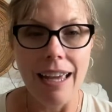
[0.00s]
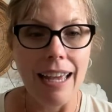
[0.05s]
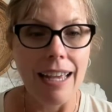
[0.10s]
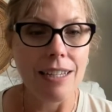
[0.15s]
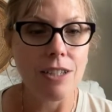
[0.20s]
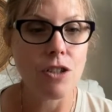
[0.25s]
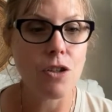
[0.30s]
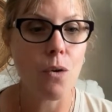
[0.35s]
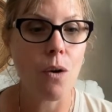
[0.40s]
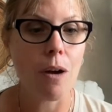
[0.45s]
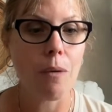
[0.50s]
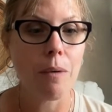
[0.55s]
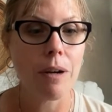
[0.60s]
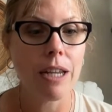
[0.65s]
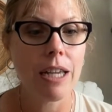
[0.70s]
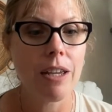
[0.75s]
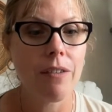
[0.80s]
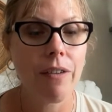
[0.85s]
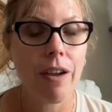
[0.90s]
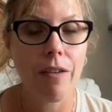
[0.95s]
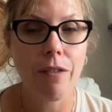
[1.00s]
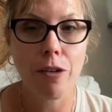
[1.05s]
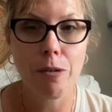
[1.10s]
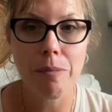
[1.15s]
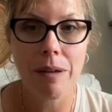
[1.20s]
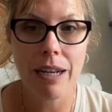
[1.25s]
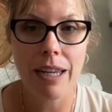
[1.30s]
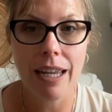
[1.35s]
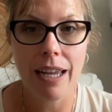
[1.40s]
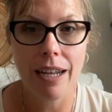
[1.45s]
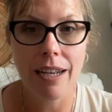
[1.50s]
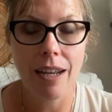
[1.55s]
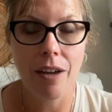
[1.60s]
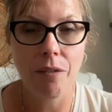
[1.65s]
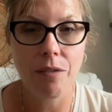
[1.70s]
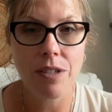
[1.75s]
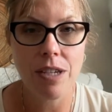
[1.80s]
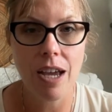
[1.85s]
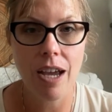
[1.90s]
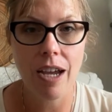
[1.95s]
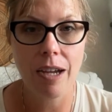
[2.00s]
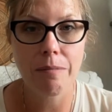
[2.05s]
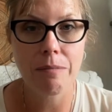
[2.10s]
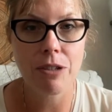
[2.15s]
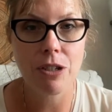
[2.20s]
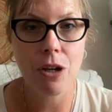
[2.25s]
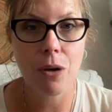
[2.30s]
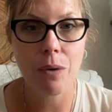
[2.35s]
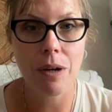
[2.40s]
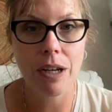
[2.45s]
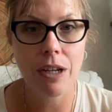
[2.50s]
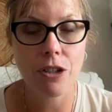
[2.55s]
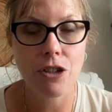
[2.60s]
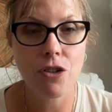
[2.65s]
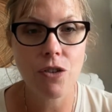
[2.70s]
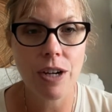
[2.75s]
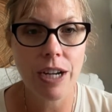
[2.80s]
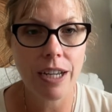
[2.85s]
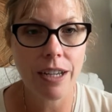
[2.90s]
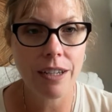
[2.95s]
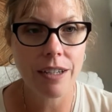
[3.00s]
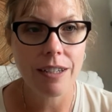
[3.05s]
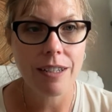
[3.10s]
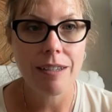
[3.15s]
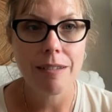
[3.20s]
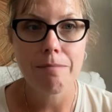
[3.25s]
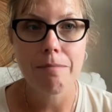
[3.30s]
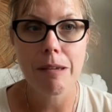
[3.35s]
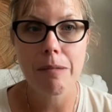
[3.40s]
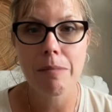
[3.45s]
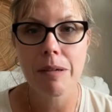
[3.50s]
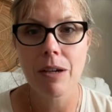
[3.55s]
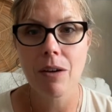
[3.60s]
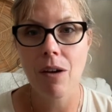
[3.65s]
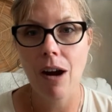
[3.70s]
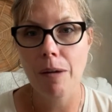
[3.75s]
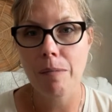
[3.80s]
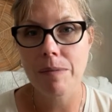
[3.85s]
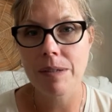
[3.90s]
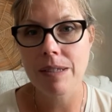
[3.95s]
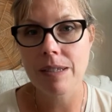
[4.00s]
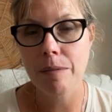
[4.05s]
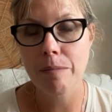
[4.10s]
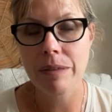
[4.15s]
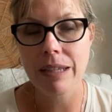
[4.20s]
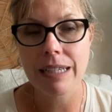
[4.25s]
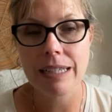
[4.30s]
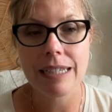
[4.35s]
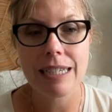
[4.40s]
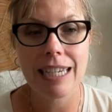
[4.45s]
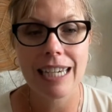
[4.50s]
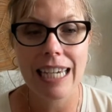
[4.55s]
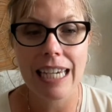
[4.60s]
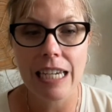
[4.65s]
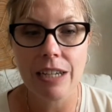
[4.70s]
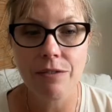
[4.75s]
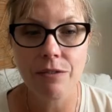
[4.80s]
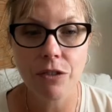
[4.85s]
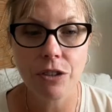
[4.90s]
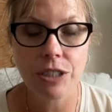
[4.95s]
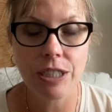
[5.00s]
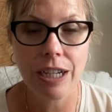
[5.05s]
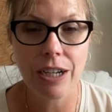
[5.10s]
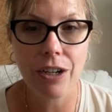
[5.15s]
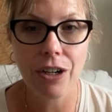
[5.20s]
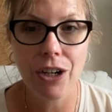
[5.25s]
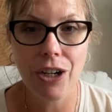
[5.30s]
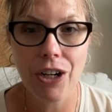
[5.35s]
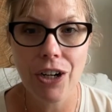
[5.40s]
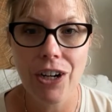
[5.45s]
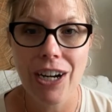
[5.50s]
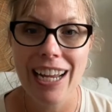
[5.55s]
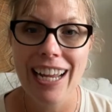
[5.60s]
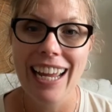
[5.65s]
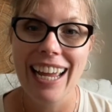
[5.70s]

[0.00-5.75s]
So I want to give everybody enough time to go get a drink, maybe grab something to eat for dinner,